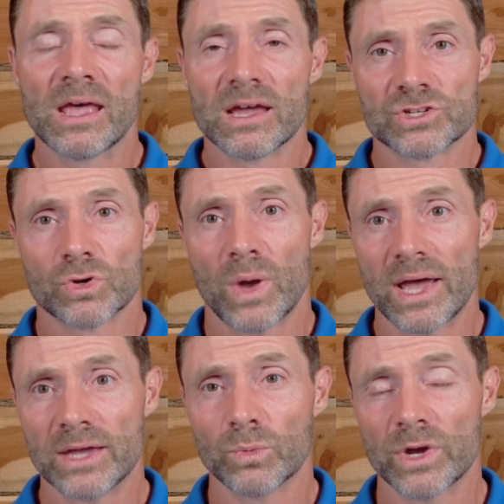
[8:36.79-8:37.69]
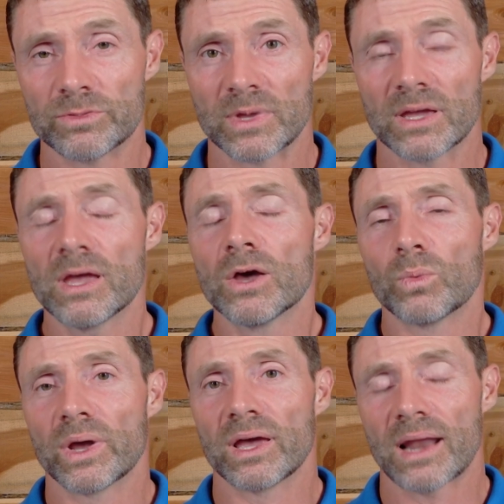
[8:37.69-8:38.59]
And so hang with me
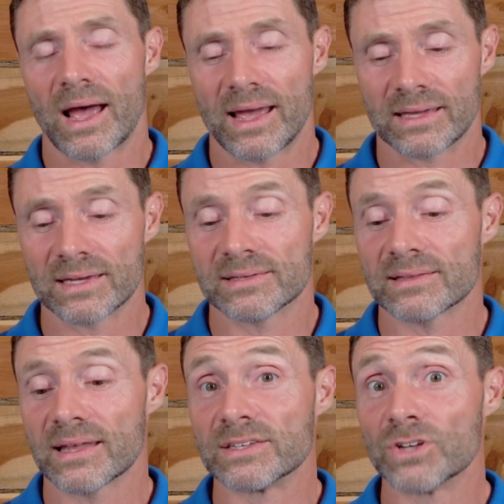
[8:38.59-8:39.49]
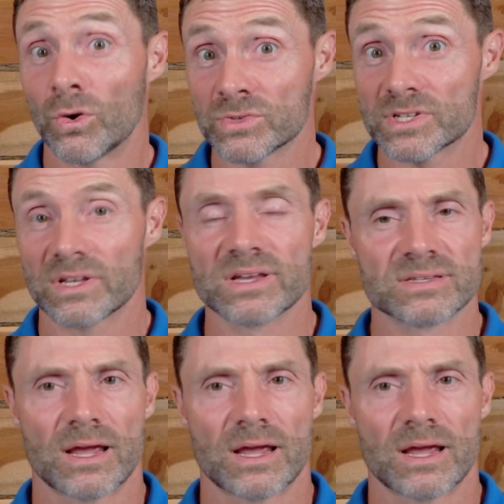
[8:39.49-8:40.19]
when I get to the don'ts list.